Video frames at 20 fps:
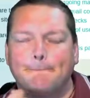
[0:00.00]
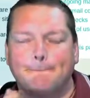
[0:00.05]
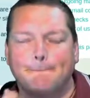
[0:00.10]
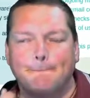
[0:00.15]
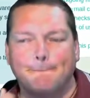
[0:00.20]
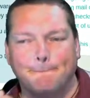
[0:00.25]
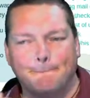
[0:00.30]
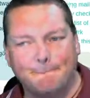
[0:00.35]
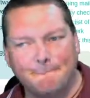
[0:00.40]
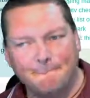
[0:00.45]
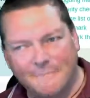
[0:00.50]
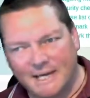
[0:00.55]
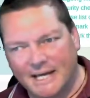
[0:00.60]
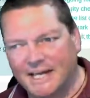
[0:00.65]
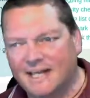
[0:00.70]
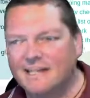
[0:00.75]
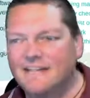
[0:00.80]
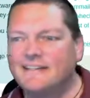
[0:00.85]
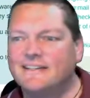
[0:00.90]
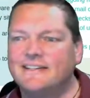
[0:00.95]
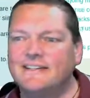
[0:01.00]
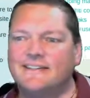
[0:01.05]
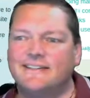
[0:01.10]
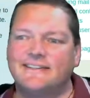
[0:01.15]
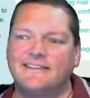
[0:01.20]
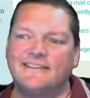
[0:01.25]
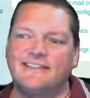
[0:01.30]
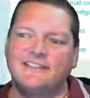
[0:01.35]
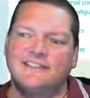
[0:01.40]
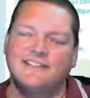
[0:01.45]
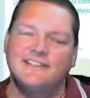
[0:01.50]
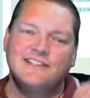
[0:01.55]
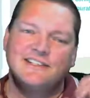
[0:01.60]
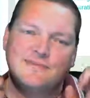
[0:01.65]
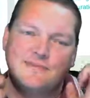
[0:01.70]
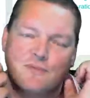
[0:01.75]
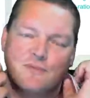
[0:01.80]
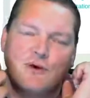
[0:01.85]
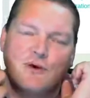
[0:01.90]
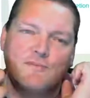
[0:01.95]
But this is
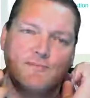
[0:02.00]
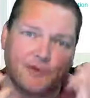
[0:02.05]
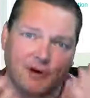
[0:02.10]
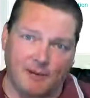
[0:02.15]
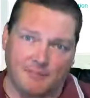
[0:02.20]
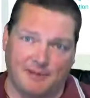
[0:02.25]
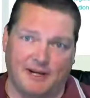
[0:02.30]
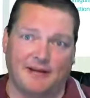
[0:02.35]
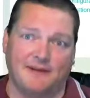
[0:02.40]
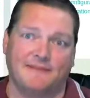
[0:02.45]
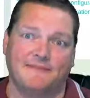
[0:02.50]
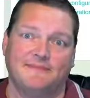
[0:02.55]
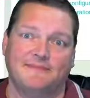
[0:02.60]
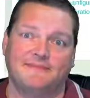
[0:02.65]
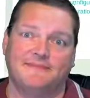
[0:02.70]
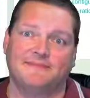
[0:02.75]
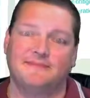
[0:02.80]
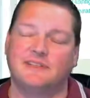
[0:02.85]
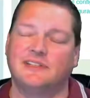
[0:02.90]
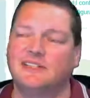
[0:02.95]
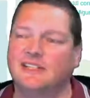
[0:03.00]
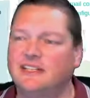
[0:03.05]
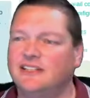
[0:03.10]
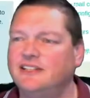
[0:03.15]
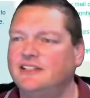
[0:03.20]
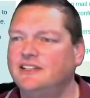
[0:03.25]
more proper, right?